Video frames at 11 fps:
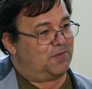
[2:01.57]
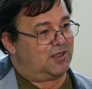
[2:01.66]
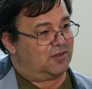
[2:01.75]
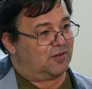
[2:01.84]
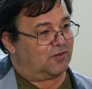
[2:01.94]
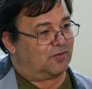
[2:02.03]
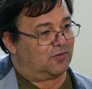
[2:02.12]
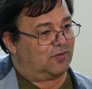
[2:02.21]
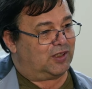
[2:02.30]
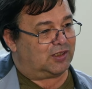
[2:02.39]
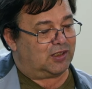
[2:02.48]

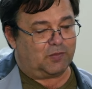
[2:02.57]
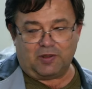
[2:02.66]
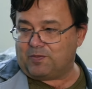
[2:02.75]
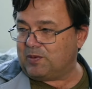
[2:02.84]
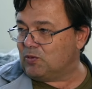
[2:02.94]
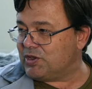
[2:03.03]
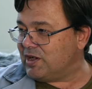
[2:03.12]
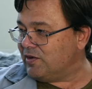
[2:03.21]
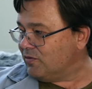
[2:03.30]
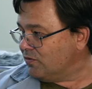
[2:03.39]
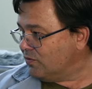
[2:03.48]
Nevertheless, even with the
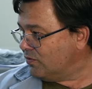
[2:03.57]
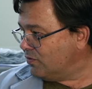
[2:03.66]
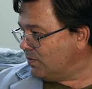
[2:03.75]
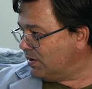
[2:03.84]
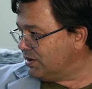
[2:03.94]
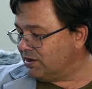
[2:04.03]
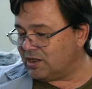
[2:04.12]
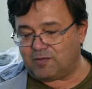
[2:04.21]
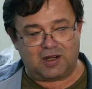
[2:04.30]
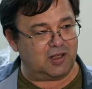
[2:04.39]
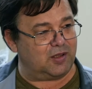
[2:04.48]
reduced amount of copper in the
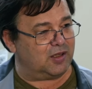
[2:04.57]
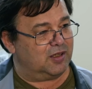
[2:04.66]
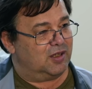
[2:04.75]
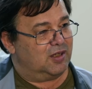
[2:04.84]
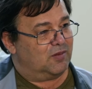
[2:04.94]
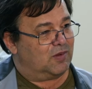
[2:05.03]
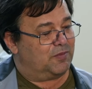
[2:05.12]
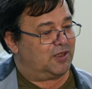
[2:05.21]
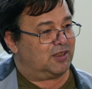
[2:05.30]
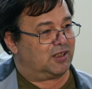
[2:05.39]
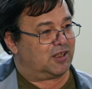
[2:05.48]
motor, we can
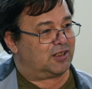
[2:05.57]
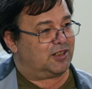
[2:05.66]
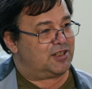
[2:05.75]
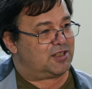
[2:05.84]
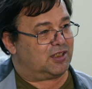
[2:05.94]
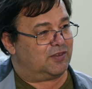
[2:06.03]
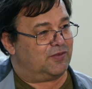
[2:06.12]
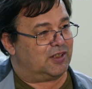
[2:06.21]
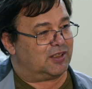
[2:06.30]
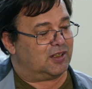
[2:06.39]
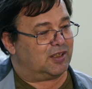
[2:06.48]
achieve quite
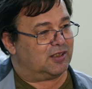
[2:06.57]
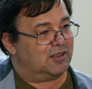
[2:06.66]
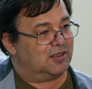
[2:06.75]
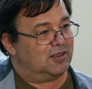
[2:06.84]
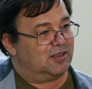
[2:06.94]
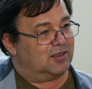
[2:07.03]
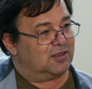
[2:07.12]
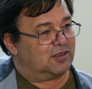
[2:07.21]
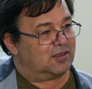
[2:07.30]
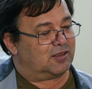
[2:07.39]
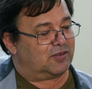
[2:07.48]
adequate motor torque
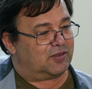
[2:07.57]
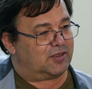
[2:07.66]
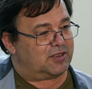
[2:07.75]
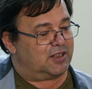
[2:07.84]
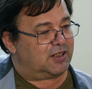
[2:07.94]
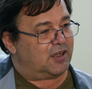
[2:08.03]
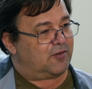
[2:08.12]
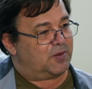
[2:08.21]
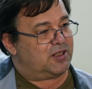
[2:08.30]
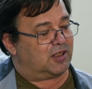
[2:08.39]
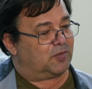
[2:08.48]
performance, a
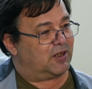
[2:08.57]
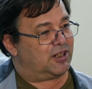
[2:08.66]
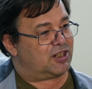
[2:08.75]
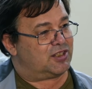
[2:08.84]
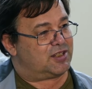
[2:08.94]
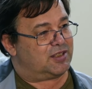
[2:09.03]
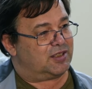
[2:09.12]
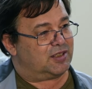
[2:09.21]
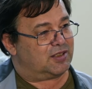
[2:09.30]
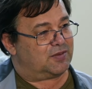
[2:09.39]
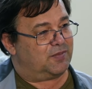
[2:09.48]
bit within the
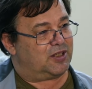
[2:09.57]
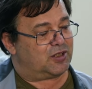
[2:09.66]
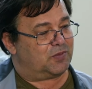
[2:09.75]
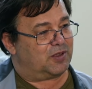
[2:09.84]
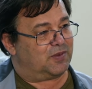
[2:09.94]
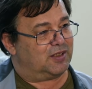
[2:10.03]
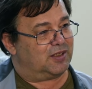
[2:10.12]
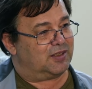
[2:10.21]
error range with lower